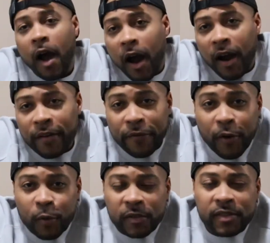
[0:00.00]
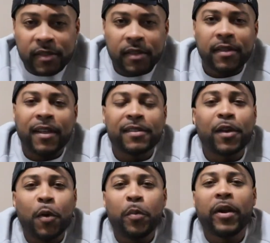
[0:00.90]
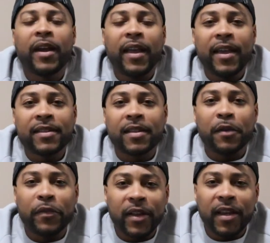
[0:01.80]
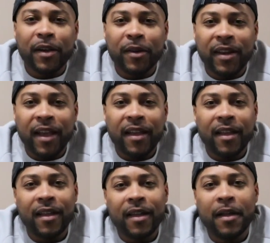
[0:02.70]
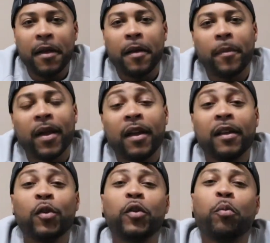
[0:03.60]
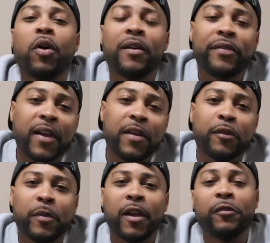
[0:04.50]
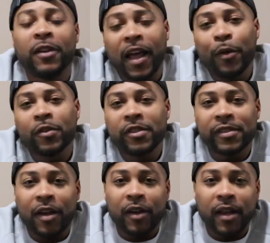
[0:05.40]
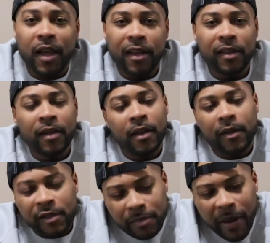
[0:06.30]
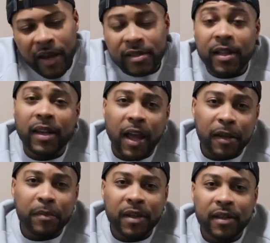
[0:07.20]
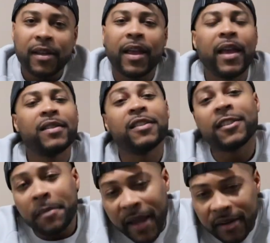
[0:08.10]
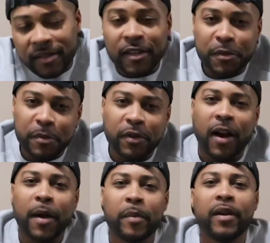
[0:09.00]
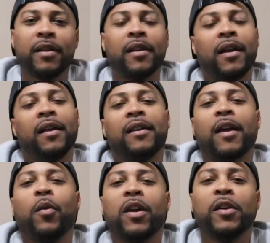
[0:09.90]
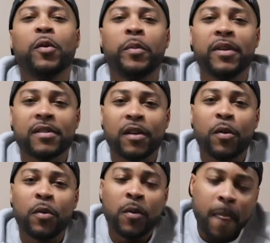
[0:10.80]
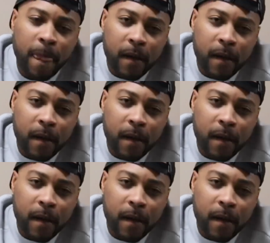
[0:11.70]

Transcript: All right, folks, that's gonna bring an end to the video today. Man, do your boy a favor, man. If you like what you saw today, smash that like button and smash that subscribe button. That way you don't miss no